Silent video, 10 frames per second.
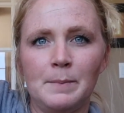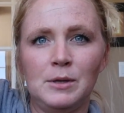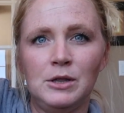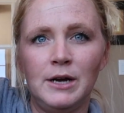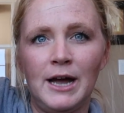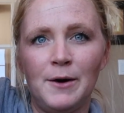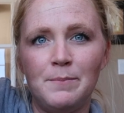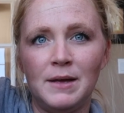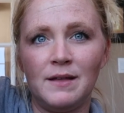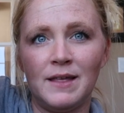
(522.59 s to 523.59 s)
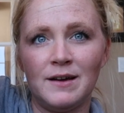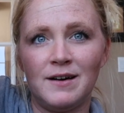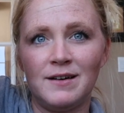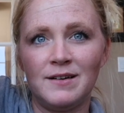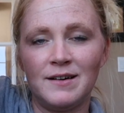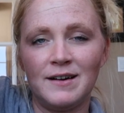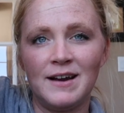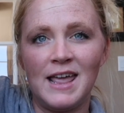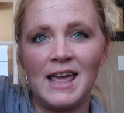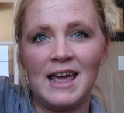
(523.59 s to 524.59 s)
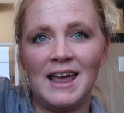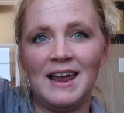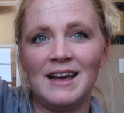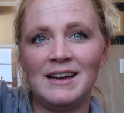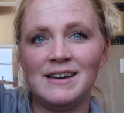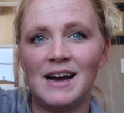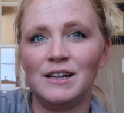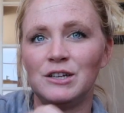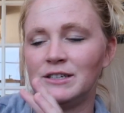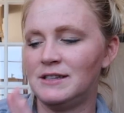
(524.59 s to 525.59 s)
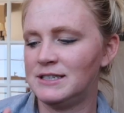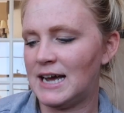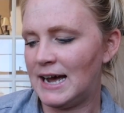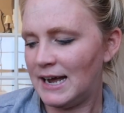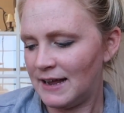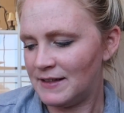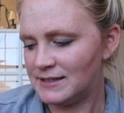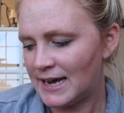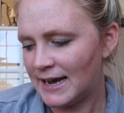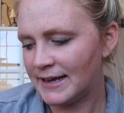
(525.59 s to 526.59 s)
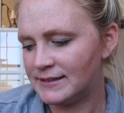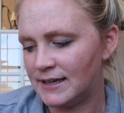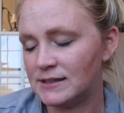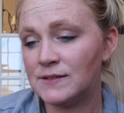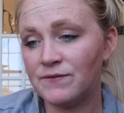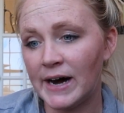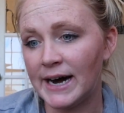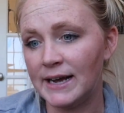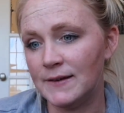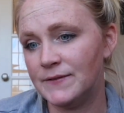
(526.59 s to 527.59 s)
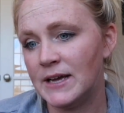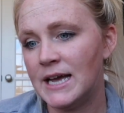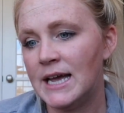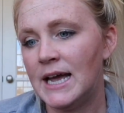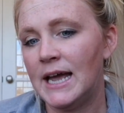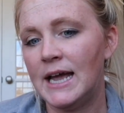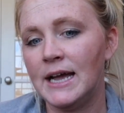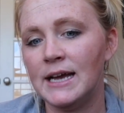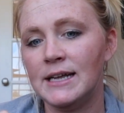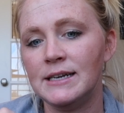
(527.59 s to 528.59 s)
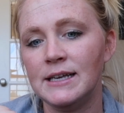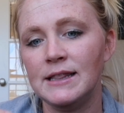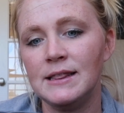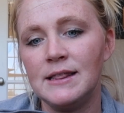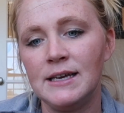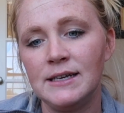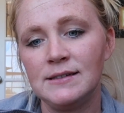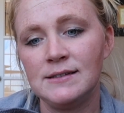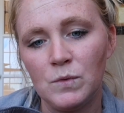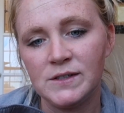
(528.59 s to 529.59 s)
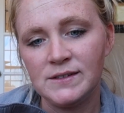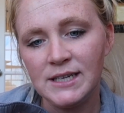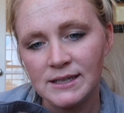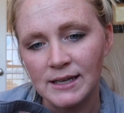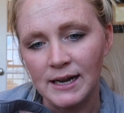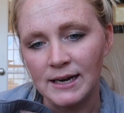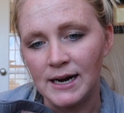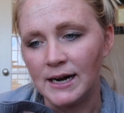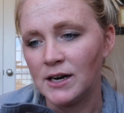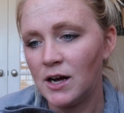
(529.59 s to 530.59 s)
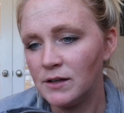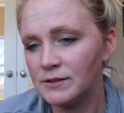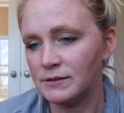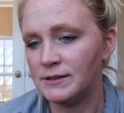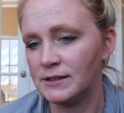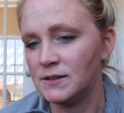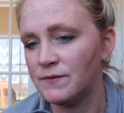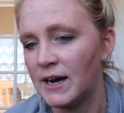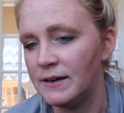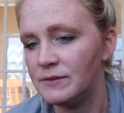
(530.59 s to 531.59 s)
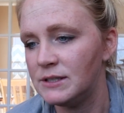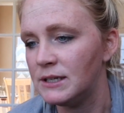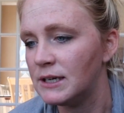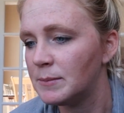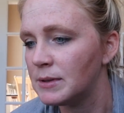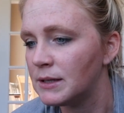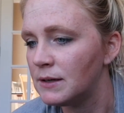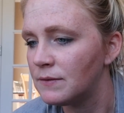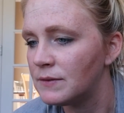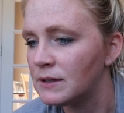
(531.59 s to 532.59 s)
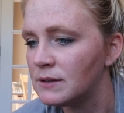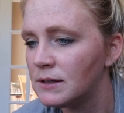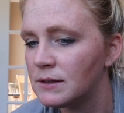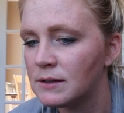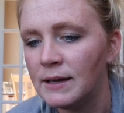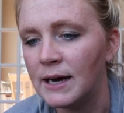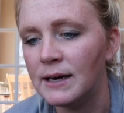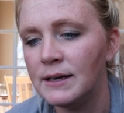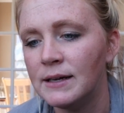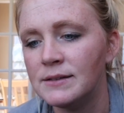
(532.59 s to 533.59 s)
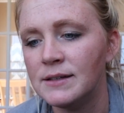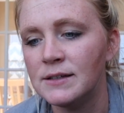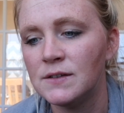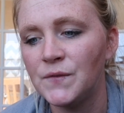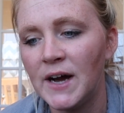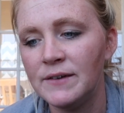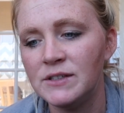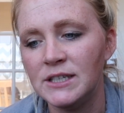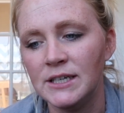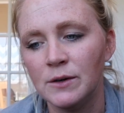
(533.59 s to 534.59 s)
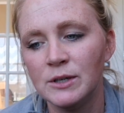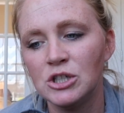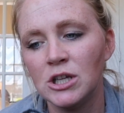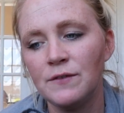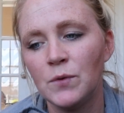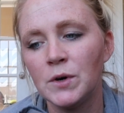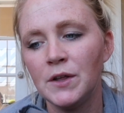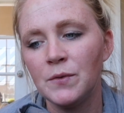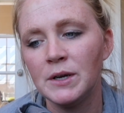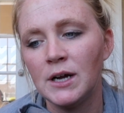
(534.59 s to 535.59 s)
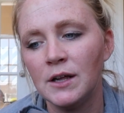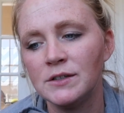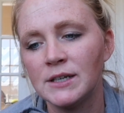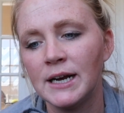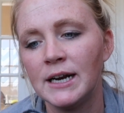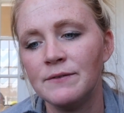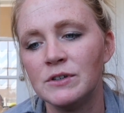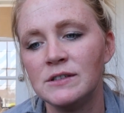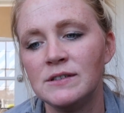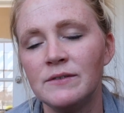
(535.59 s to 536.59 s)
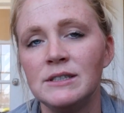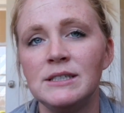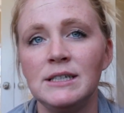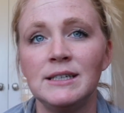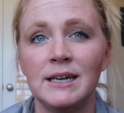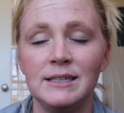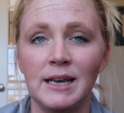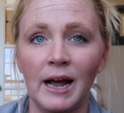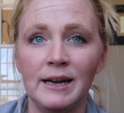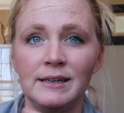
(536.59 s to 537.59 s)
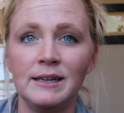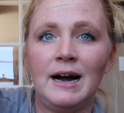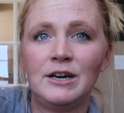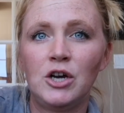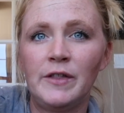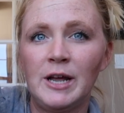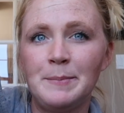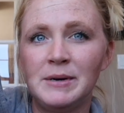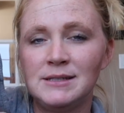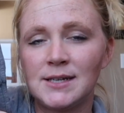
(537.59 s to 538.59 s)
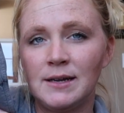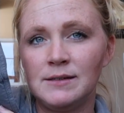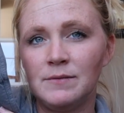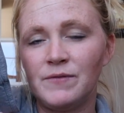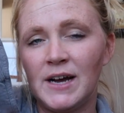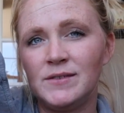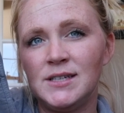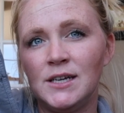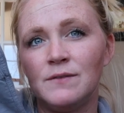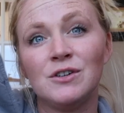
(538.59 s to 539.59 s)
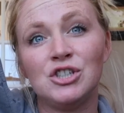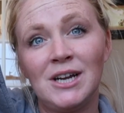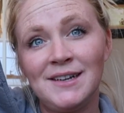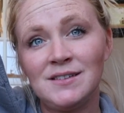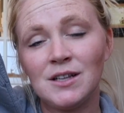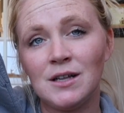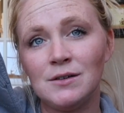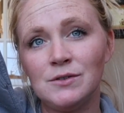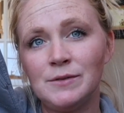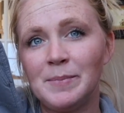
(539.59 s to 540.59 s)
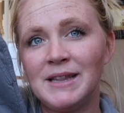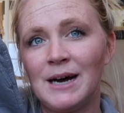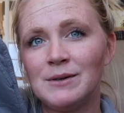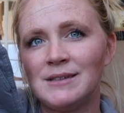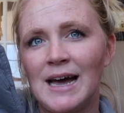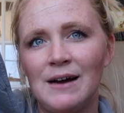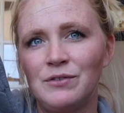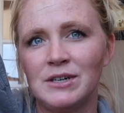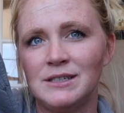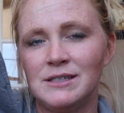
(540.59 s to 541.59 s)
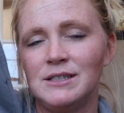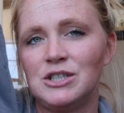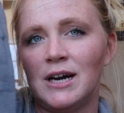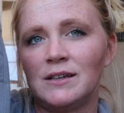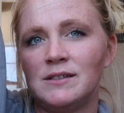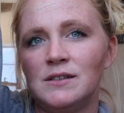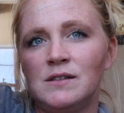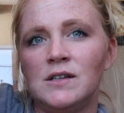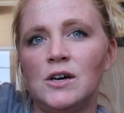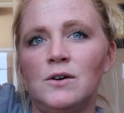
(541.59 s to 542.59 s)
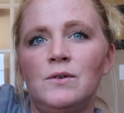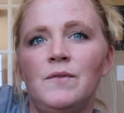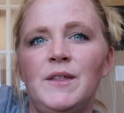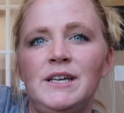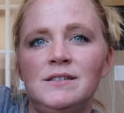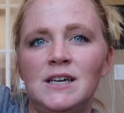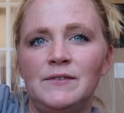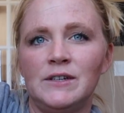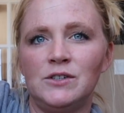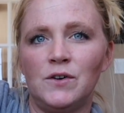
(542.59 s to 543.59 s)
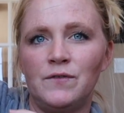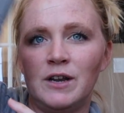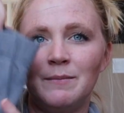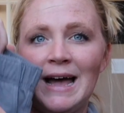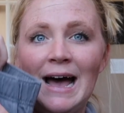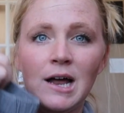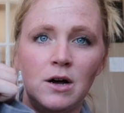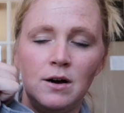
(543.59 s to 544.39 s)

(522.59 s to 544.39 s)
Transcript: But look how big they are. And I looked at the tag and the tag says 5. And this receipt that I got also says 5T, I believe, doesn't it? Yeah, it says 5T. Originally $43 and I got it for $17.99. I know that I put 5T in for Jane's clothes, but that was after I did Jackson. So these definitely don't fit him at